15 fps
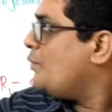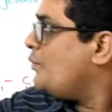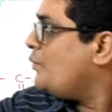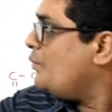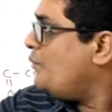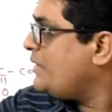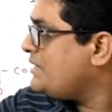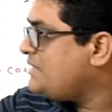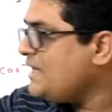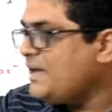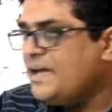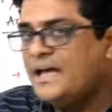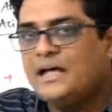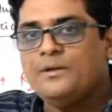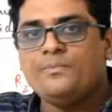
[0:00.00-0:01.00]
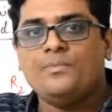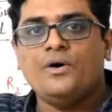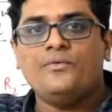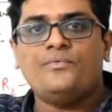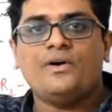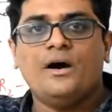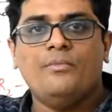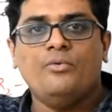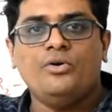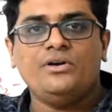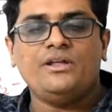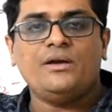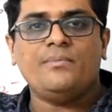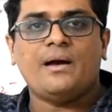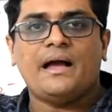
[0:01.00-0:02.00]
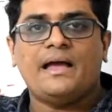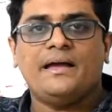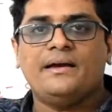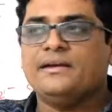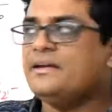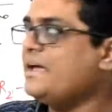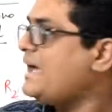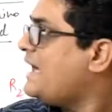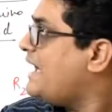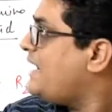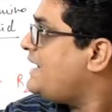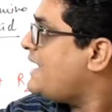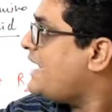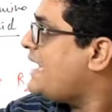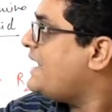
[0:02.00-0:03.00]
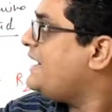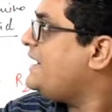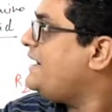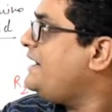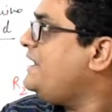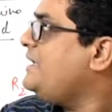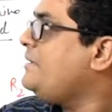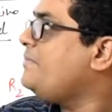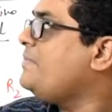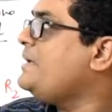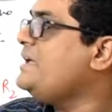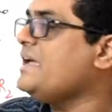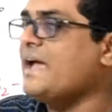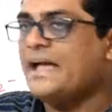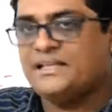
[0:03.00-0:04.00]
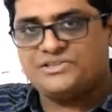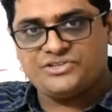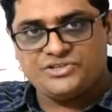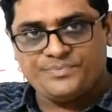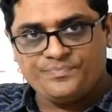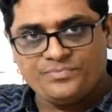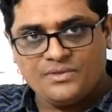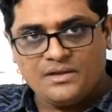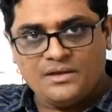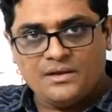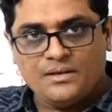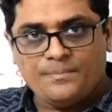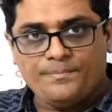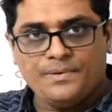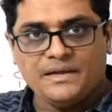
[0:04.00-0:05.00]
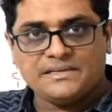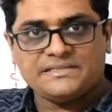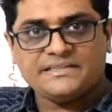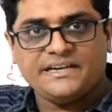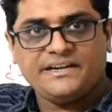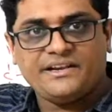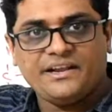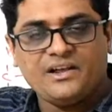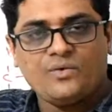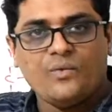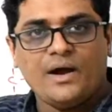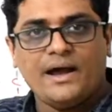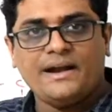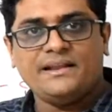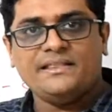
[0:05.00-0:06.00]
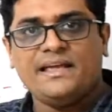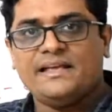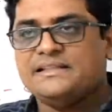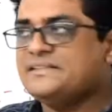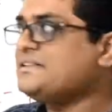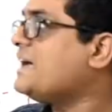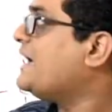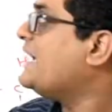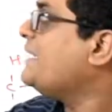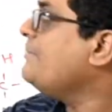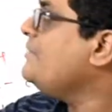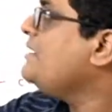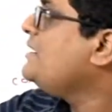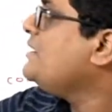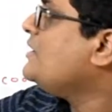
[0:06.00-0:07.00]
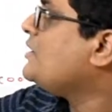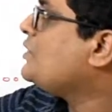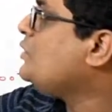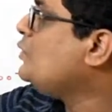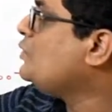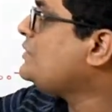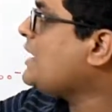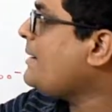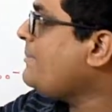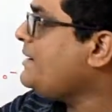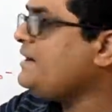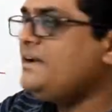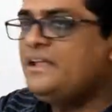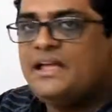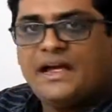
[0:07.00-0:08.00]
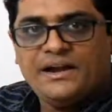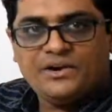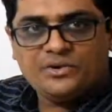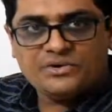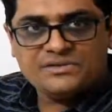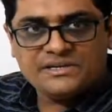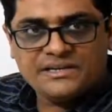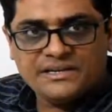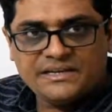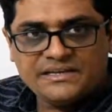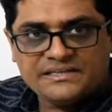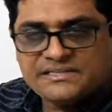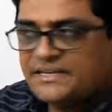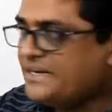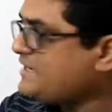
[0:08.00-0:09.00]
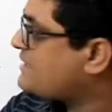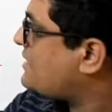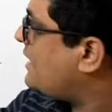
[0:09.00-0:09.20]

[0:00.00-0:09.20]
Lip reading: with the help of ammonium ion and NADPH, plus it requires the enzyme glutamate dehydrogenase, it